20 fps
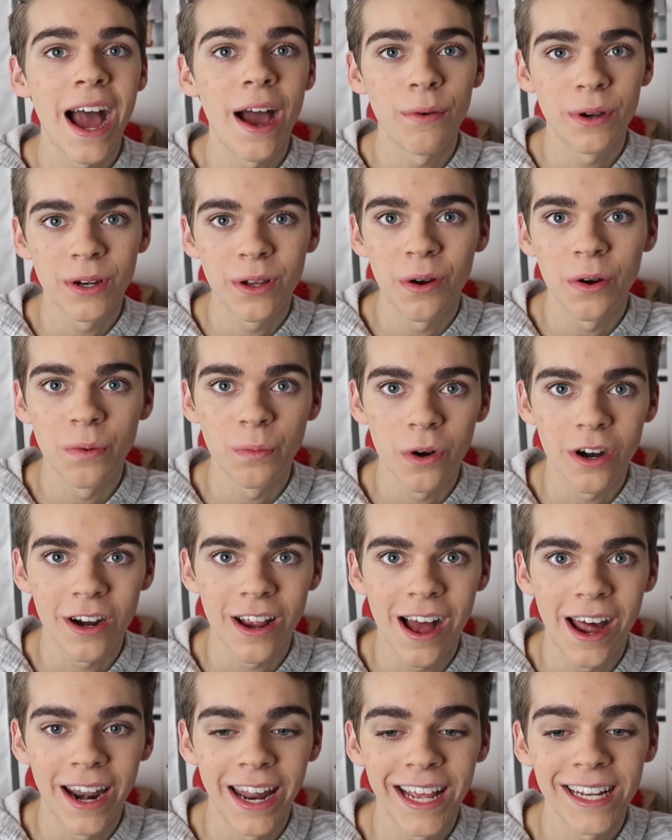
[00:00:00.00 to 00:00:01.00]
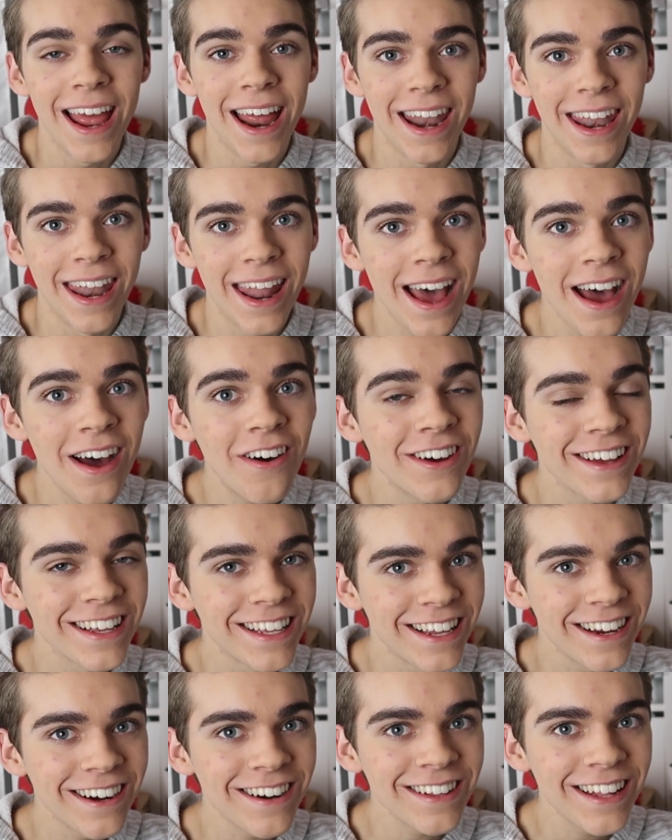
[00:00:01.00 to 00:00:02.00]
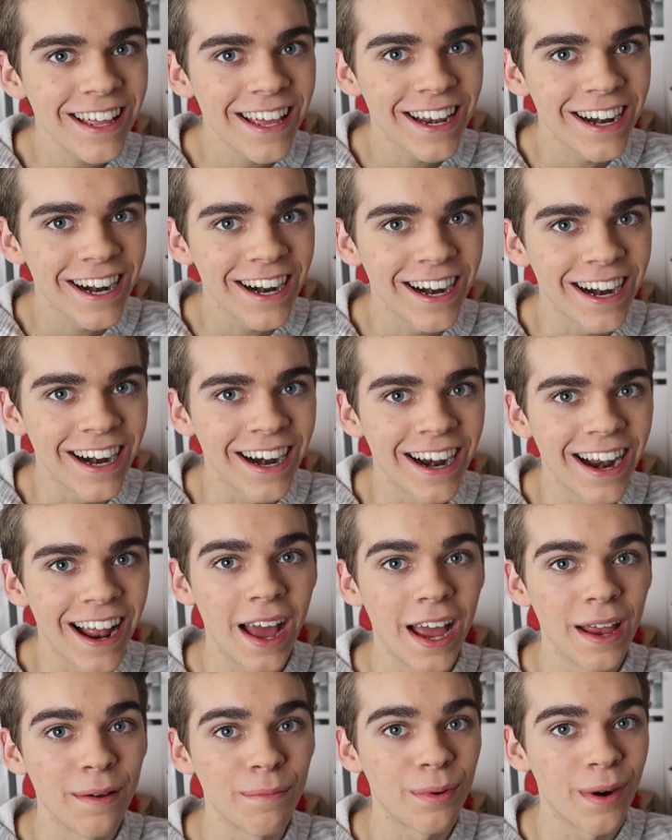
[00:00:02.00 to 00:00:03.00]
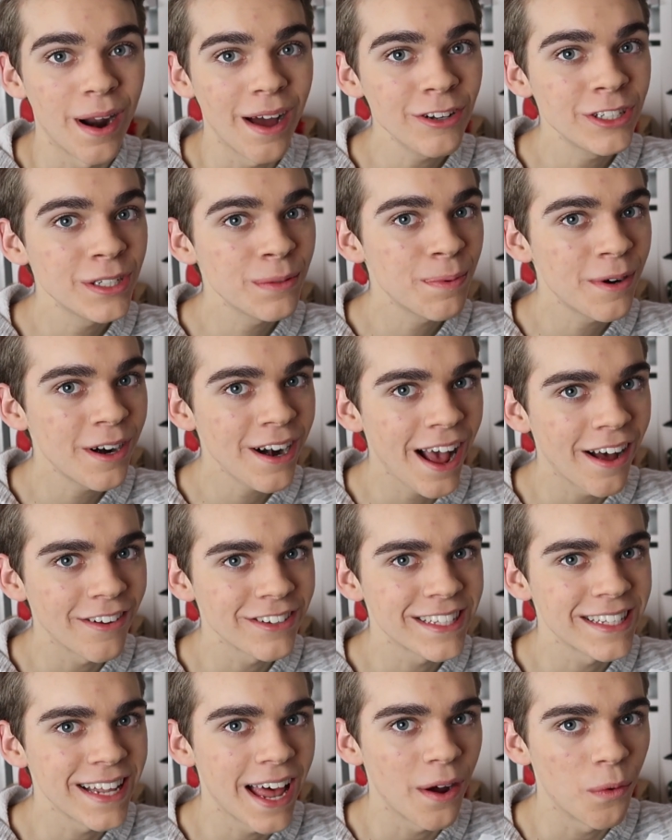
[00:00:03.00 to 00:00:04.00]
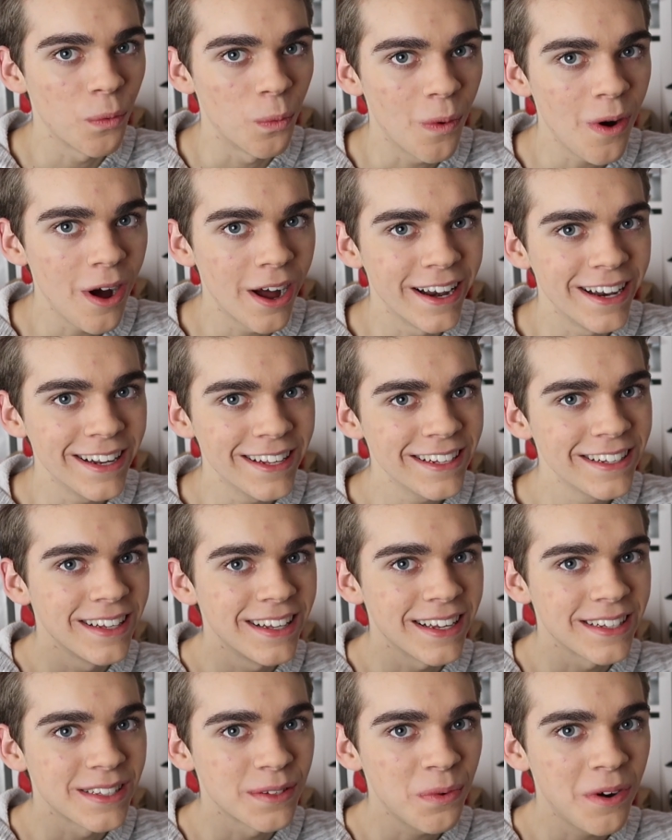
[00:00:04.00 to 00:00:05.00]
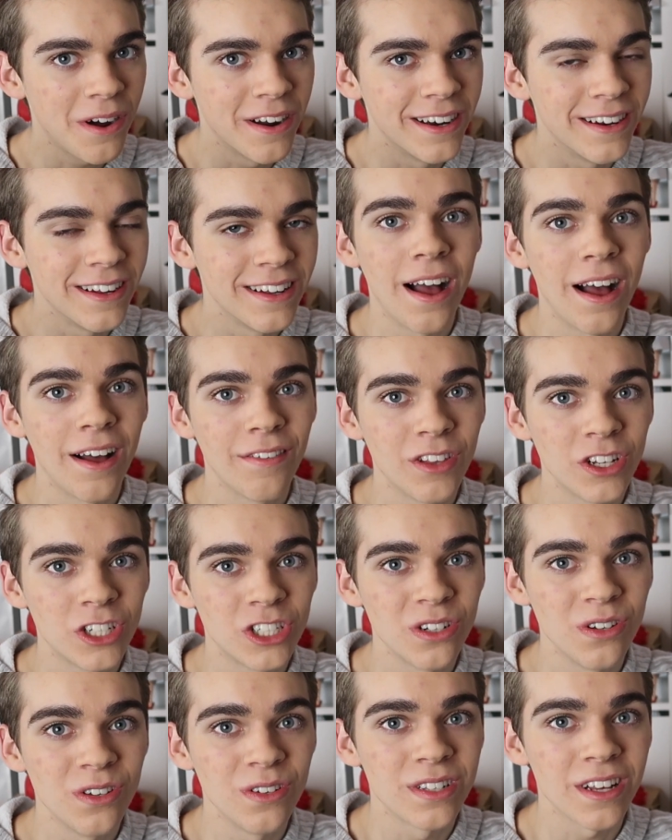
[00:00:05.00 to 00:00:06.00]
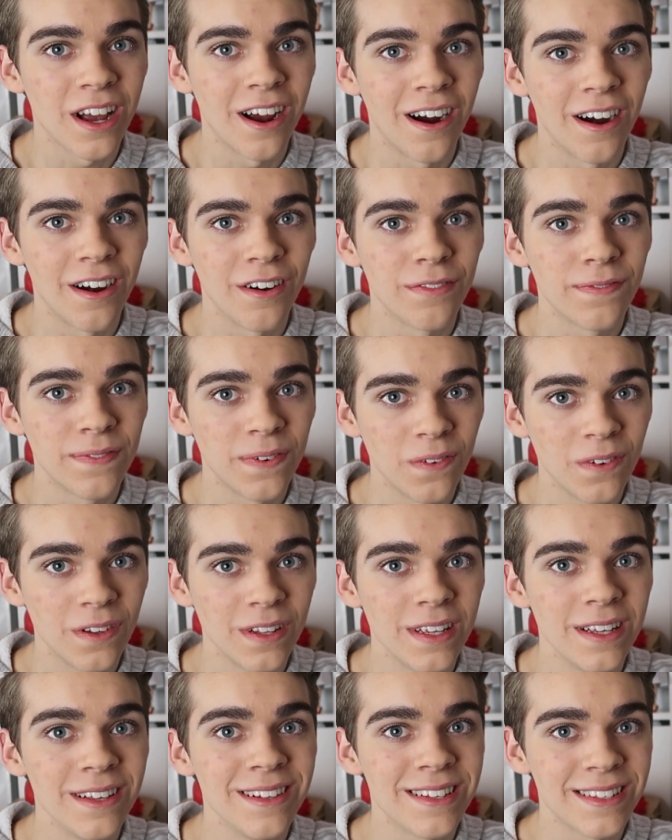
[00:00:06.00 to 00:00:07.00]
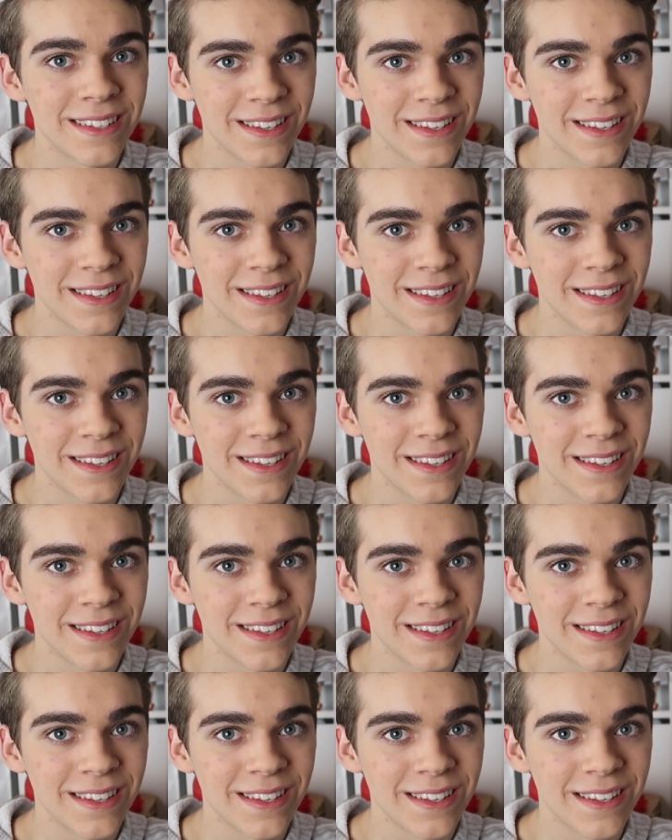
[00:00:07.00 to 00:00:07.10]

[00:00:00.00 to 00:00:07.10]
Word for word: I would go and work on it. And now, a year later, I am proud to pronounce that one, yes one, of the shoes are fully